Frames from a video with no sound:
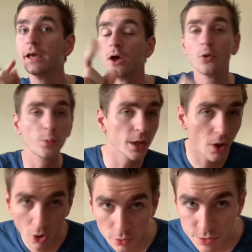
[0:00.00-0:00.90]
we
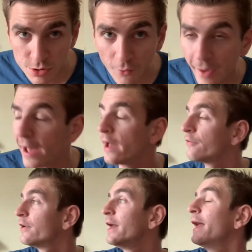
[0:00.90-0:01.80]
also
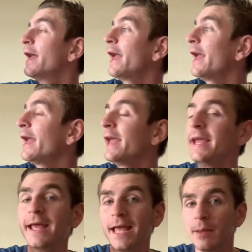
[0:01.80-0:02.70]
have
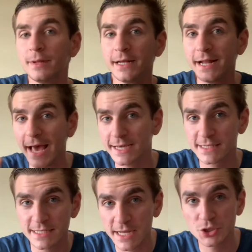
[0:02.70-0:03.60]
an imminent
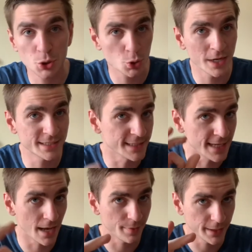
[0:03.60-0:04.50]
existential crisis
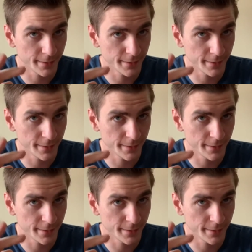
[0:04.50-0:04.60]
happening.